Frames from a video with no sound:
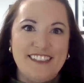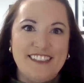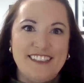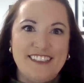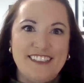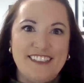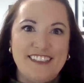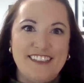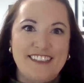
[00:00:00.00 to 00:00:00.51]

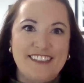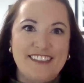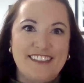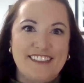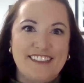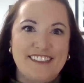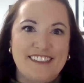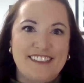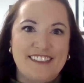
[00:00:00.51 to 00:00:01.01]

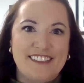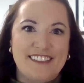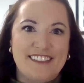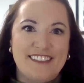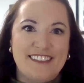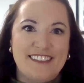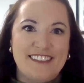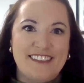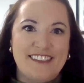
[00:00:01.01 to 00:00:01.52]

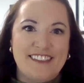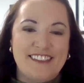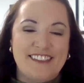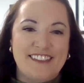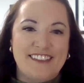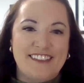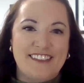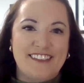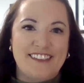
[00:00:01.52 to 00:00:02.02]

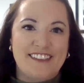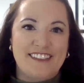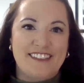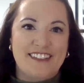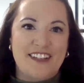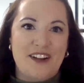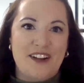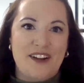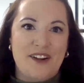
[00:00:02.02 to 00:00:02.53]

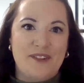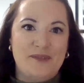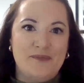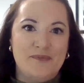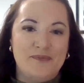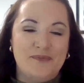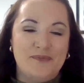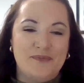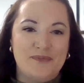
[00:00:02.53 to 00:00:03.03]

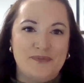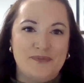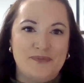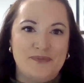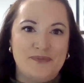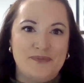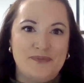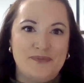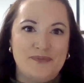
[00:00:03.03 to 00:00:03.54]

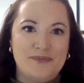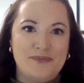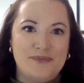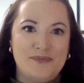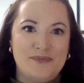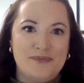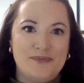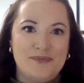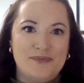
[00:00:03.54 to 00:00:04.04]

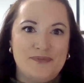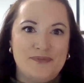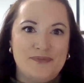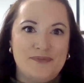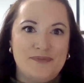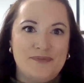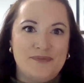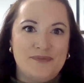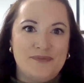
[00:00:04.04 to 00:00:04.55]

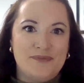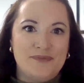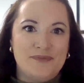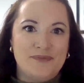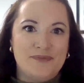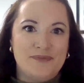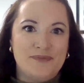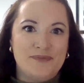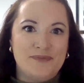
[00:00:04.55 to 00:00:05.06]

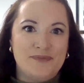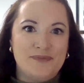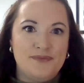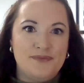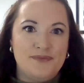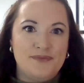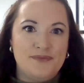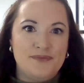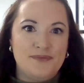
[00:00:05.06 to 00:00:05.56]

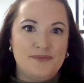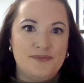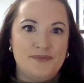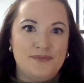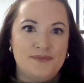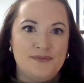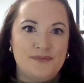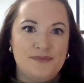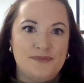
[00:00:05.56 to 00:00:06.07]

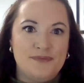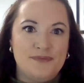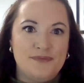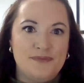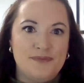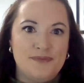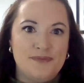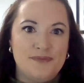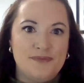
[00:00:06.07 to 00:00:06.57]

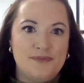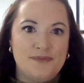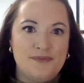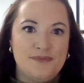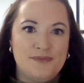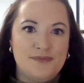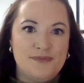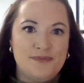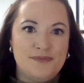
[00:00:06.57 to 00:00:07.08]

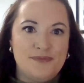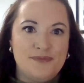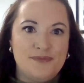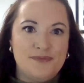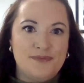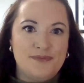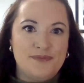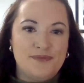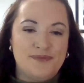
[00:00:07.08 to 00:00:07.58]

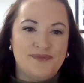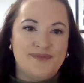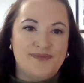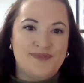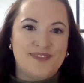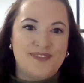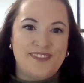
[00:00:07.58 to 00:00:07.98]
[no speech]